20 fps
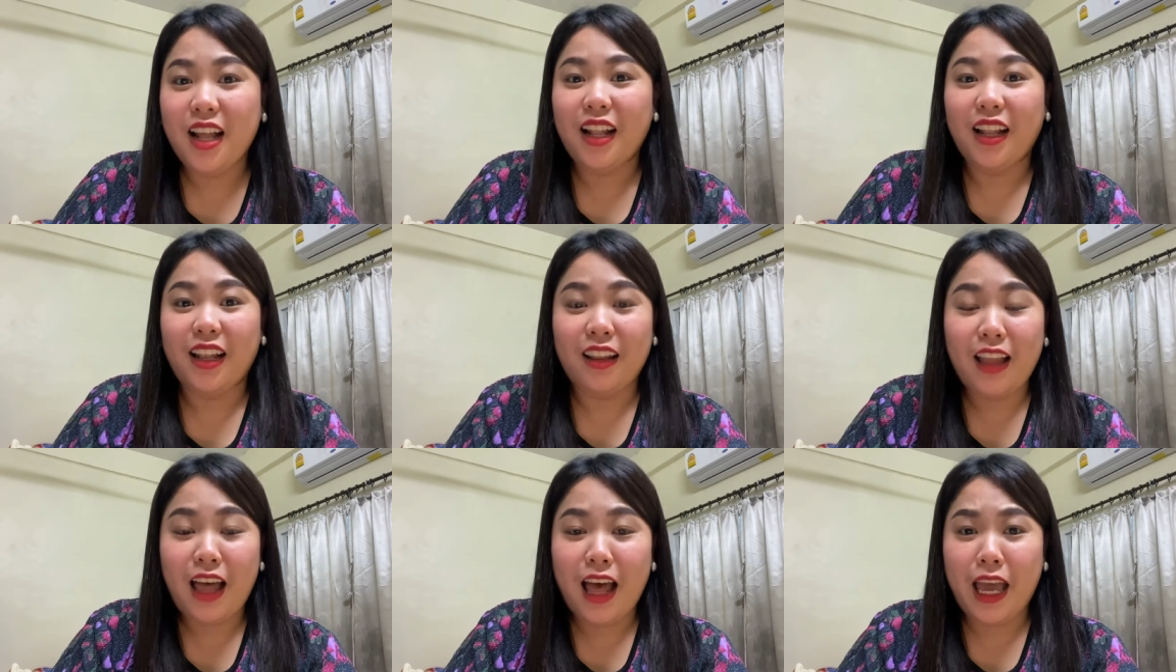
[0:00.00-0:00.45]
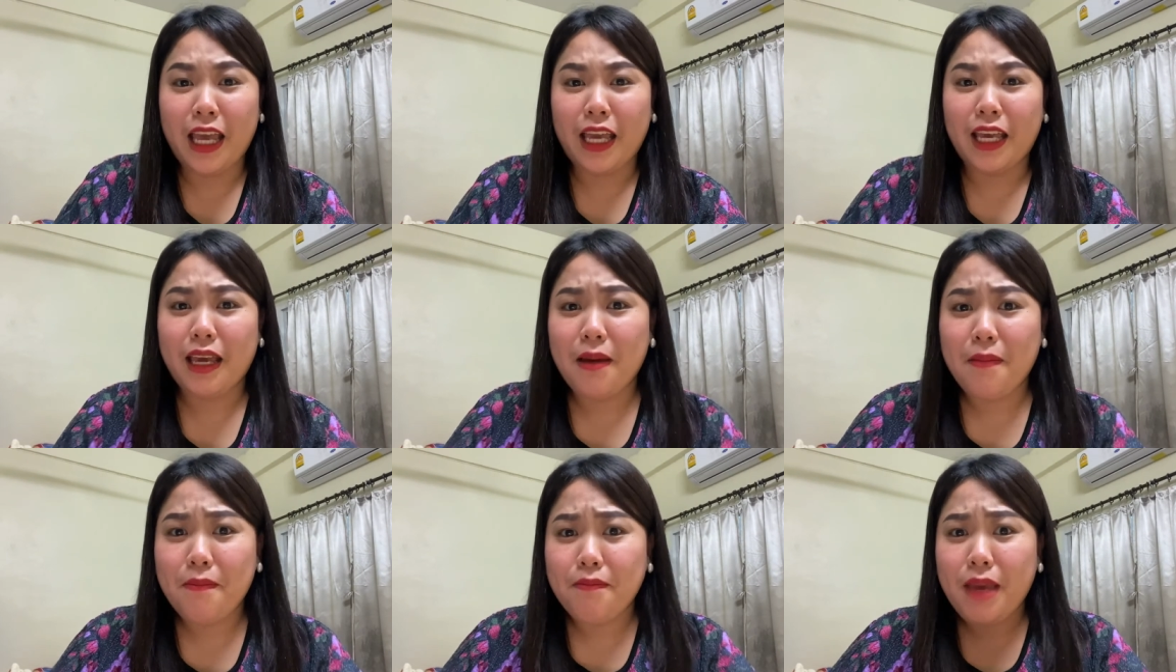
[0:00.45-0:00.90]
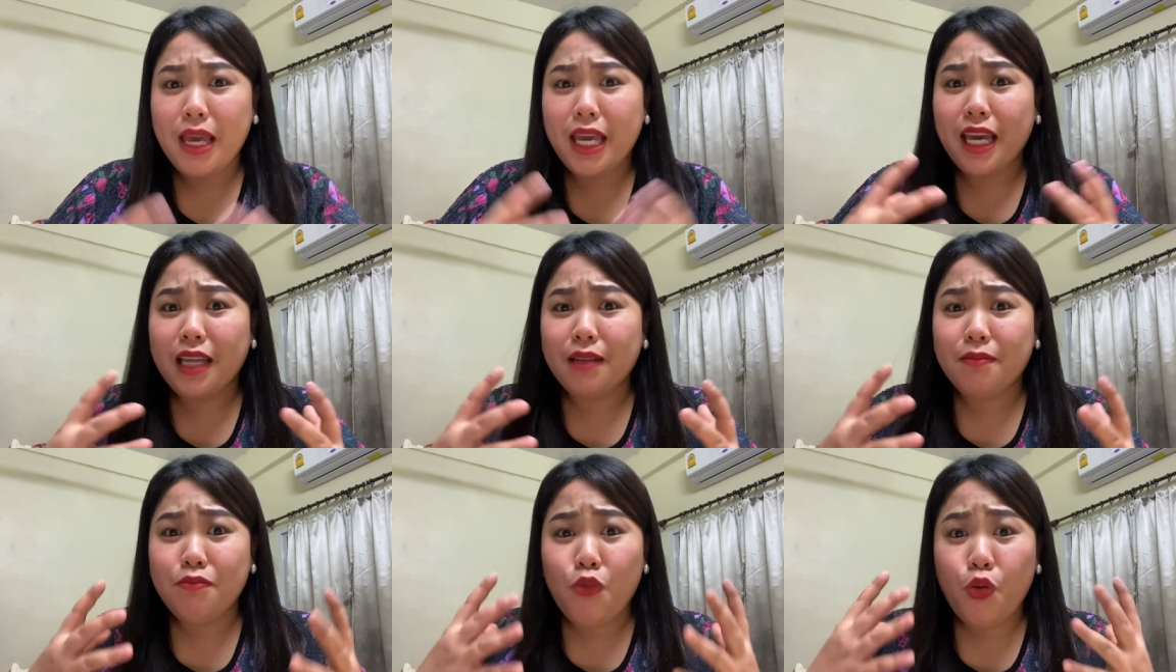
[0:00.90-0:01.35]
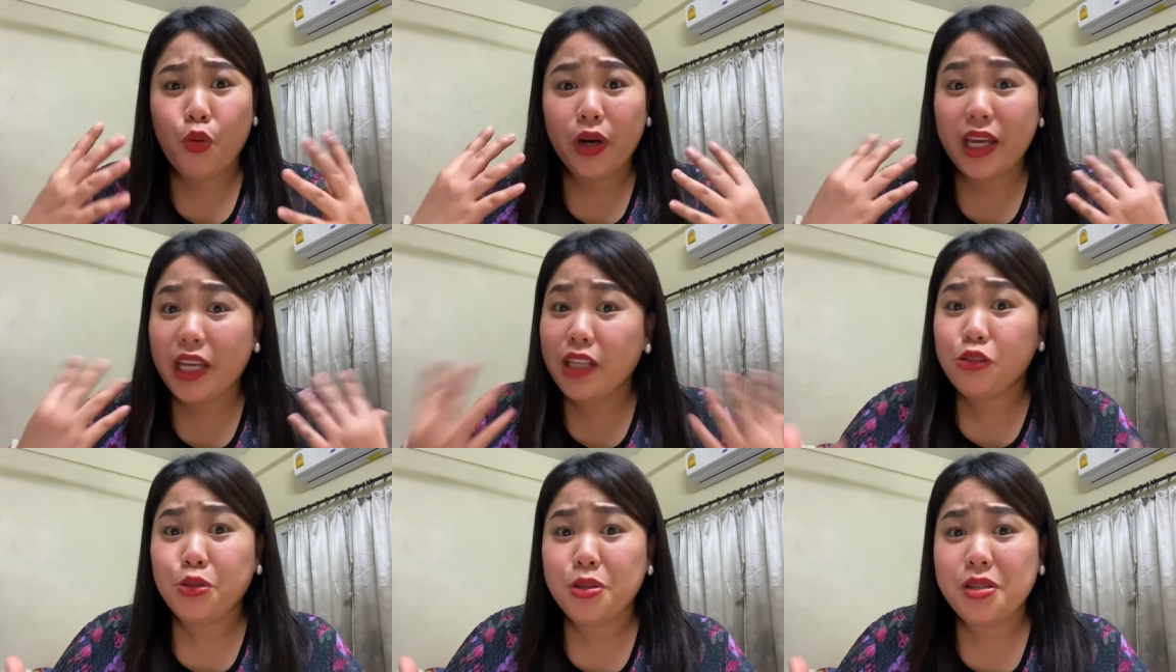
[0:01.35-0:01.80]
like make it more
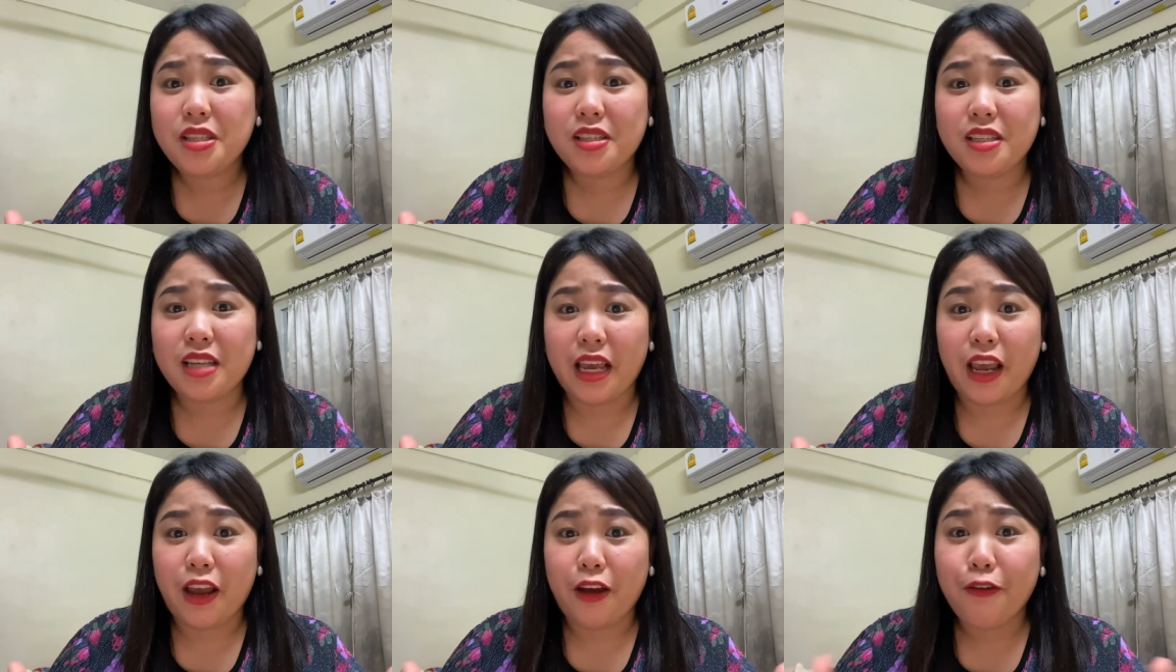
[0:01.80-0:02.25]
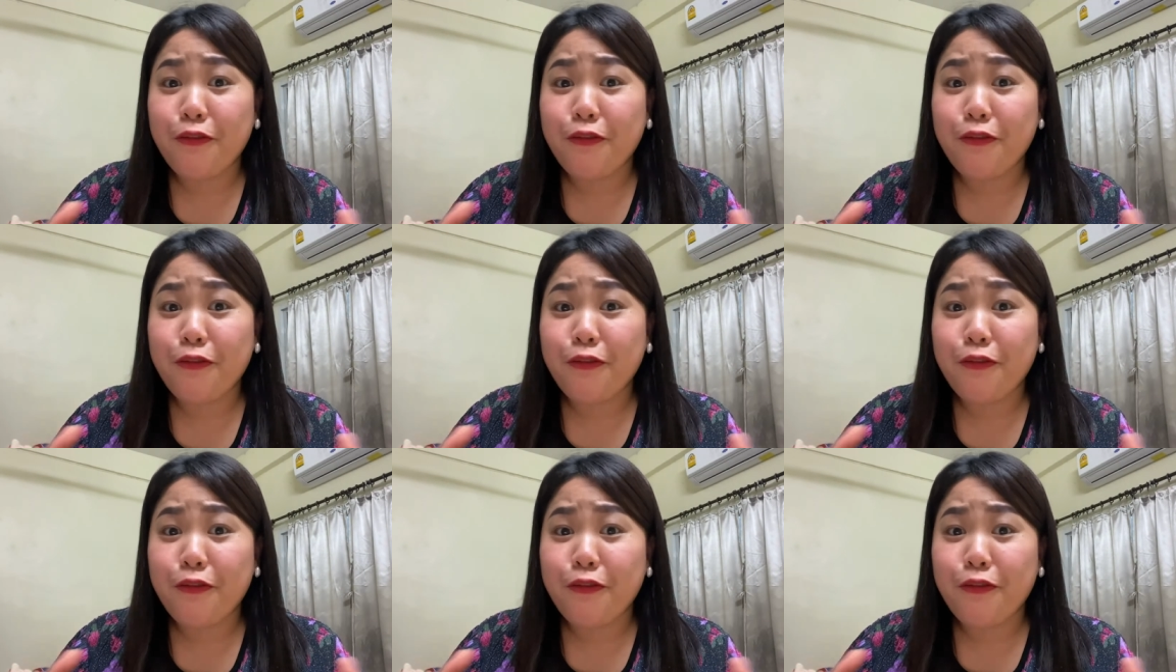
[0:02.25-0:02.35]
interesting,